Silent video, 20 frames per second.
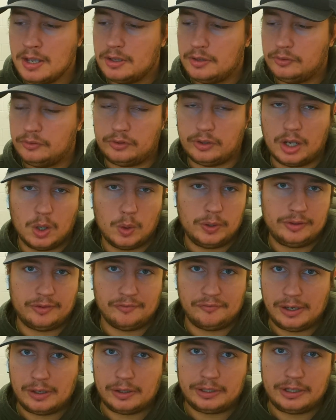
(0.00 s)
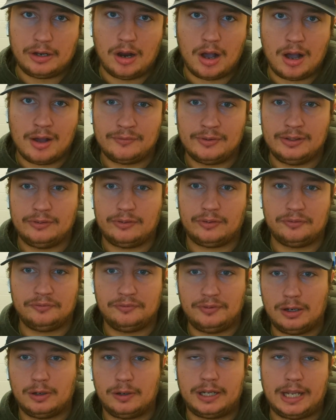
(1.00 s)
So it's a very good offense. They're
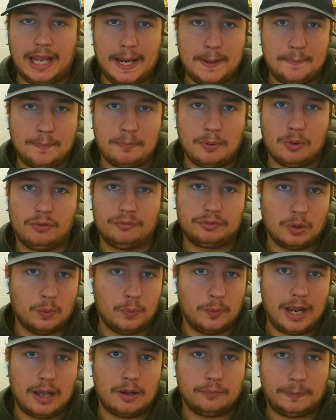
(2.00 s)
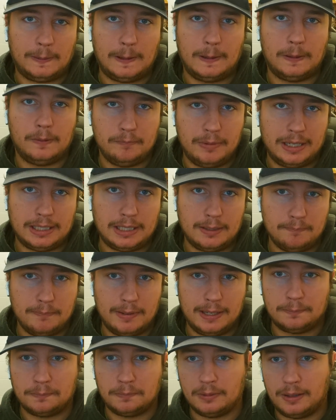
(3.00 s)
very capable of going out there and making
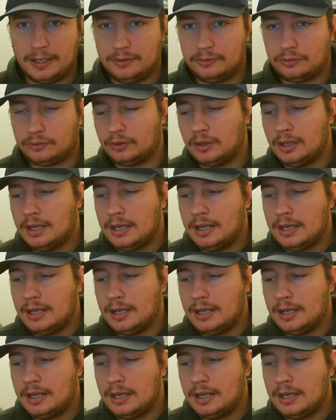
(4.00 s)
big plays.